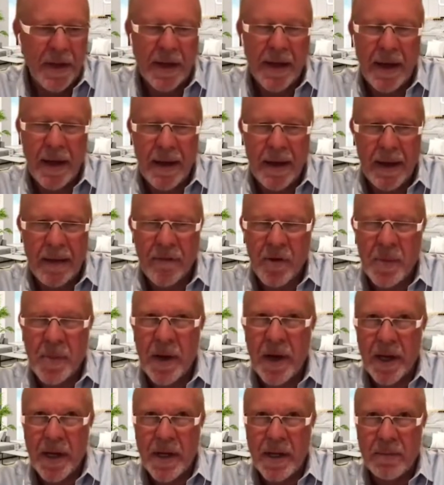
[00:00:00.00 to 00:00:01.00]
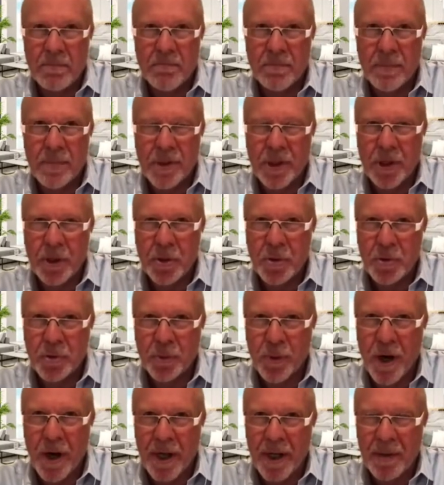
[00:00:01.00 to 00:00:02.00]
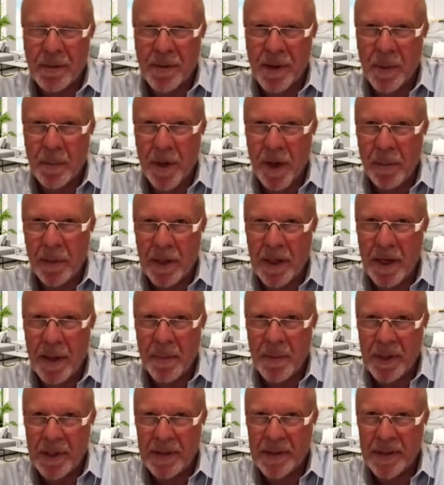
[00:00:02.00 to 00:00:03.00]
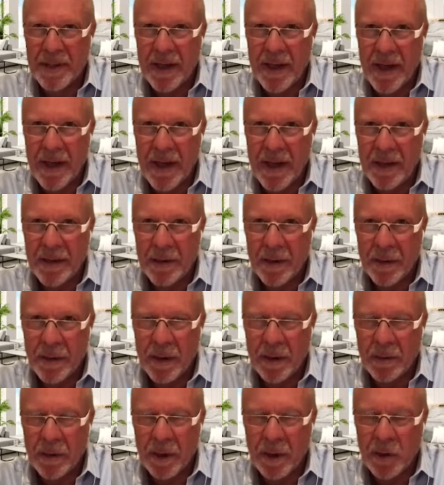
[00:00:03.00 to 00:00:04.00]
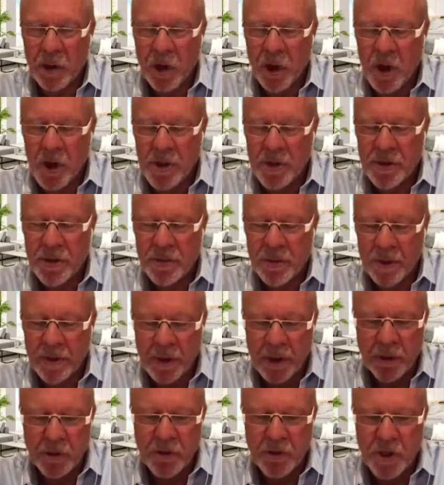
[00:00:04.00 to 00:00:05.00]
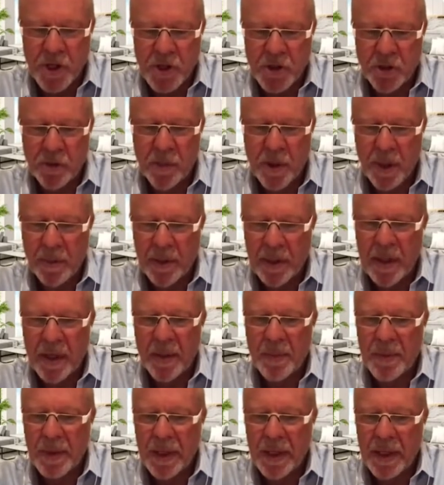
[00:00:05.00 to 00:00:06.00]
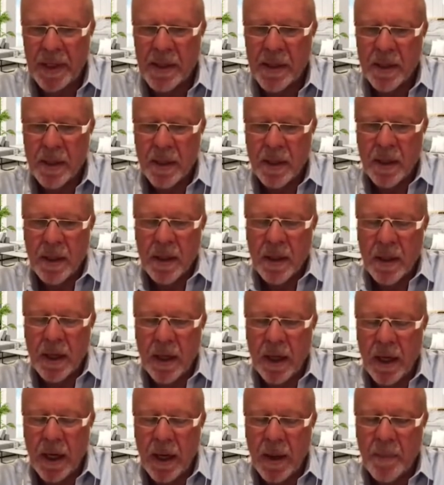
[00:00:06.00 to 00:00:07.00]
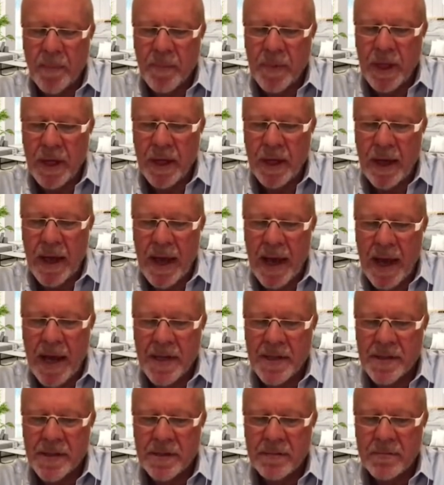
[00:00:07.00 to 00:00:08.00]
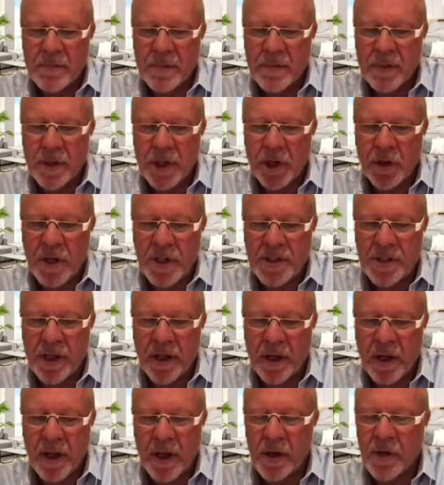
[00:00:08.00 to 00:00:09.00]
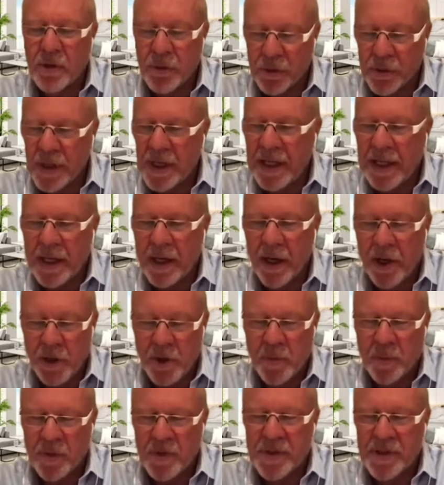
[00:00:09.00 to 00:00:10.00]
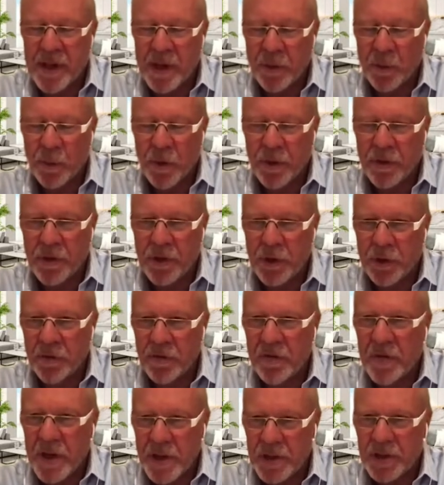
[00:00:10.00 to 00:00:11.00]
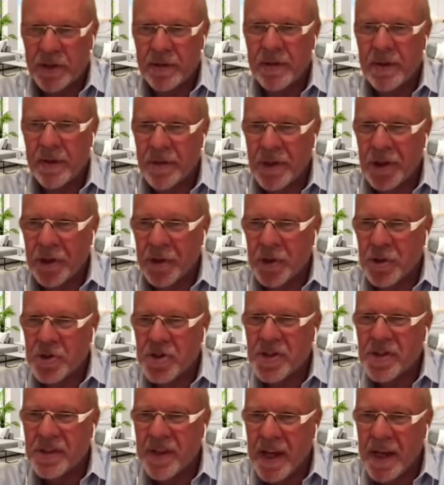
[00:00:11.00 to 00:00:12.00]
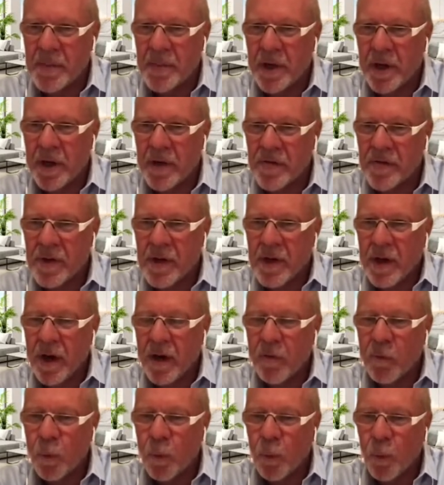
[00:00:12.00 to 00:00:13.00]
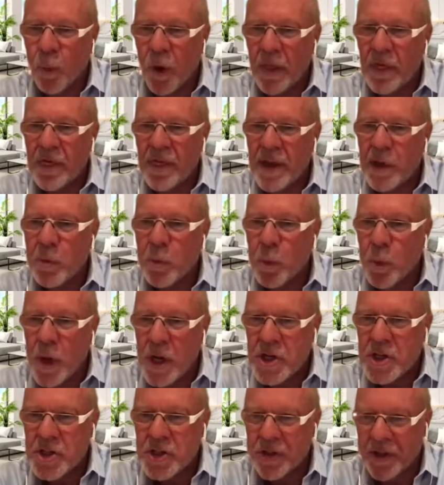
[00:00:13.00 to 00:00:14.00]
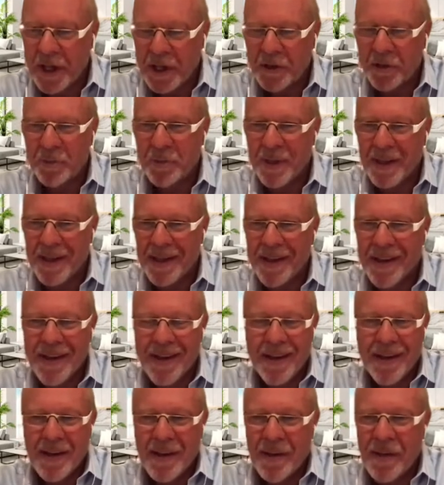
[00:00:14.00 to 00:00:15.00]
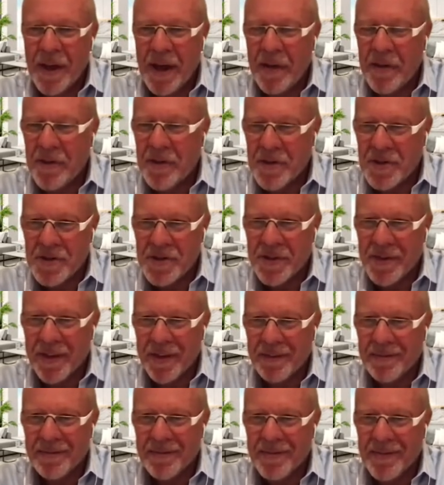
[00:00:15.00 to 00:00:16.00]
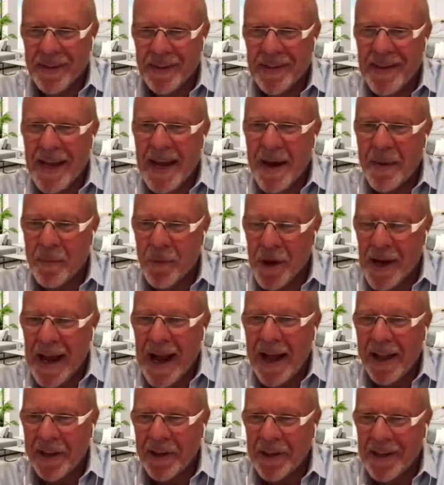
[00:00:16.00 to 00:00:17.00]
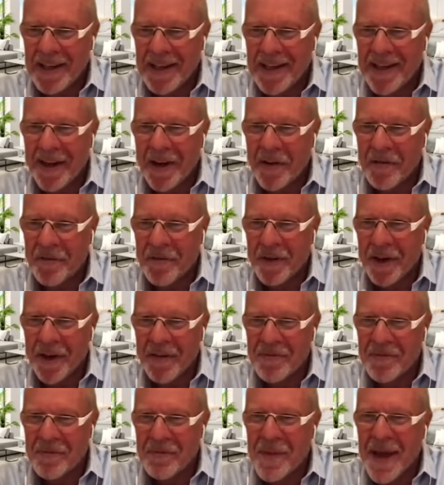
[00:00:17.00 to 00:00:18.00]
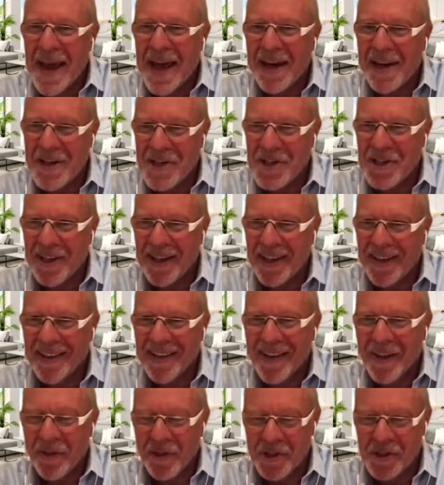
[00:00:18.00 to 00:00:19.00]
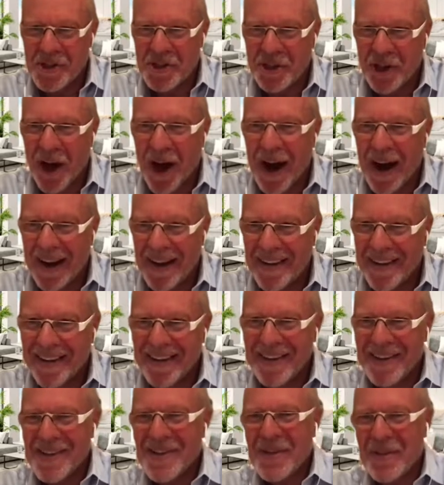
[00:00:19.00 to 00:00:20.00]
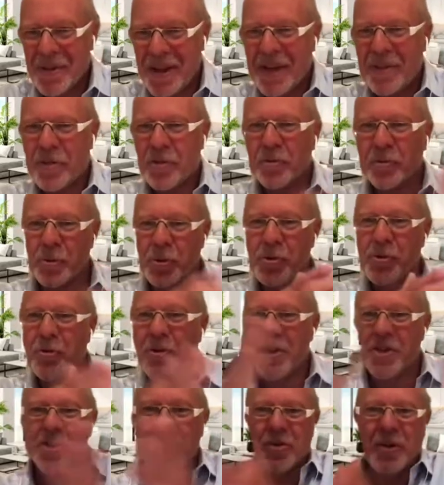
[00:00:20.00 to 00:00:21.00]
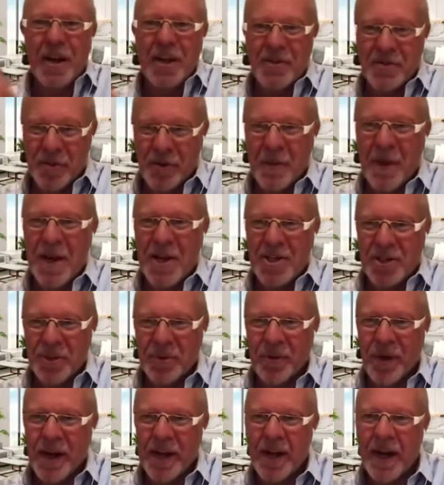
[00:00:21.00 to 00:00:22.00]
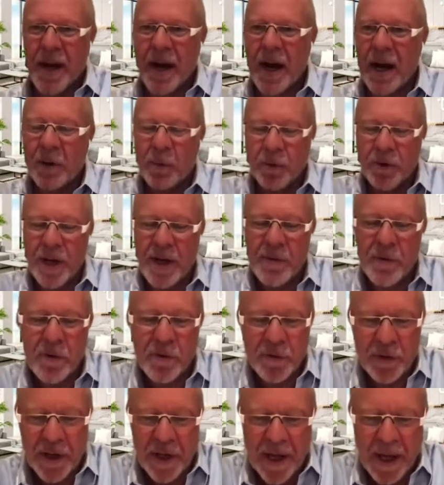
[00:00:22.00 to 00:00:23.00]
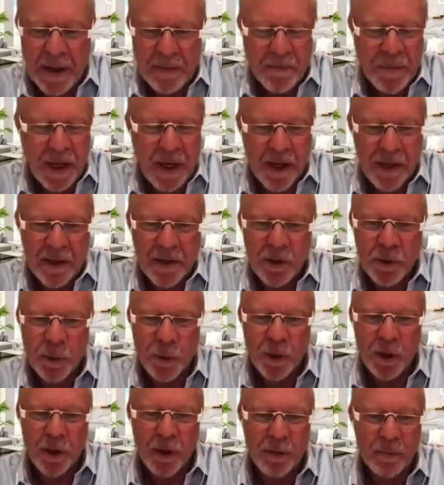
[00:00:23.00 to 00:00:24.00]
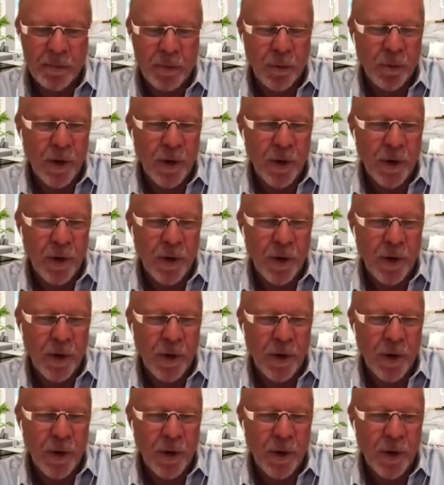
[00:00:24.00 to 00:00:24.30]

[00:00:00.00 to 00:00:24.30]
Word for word: think everybody, you know, who's running a public company today, a, a large, you know, traditional public company, um, has you know is going to agree 100% with your vision of you know your statement of of what they wish they could be then there's the the damn reality of of managing the stock through this transformation right and i will never forget uh, you were